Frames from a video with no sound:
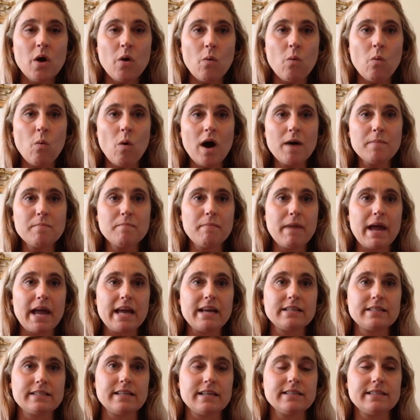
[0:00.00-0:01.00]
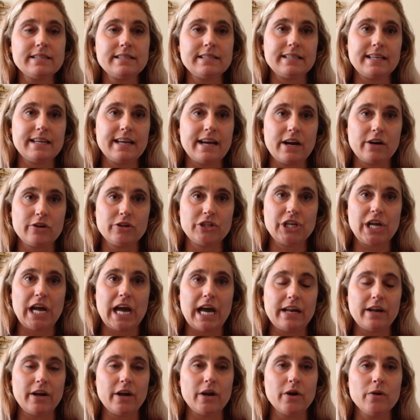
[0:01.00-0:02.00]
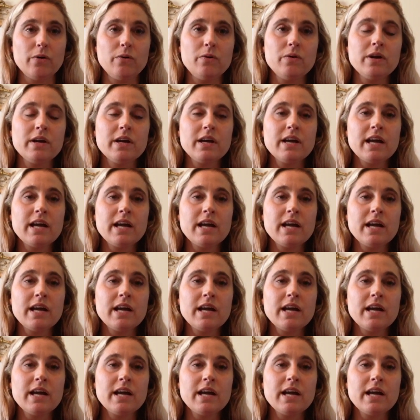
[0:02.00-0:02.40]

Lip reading: what makes us see our shadow,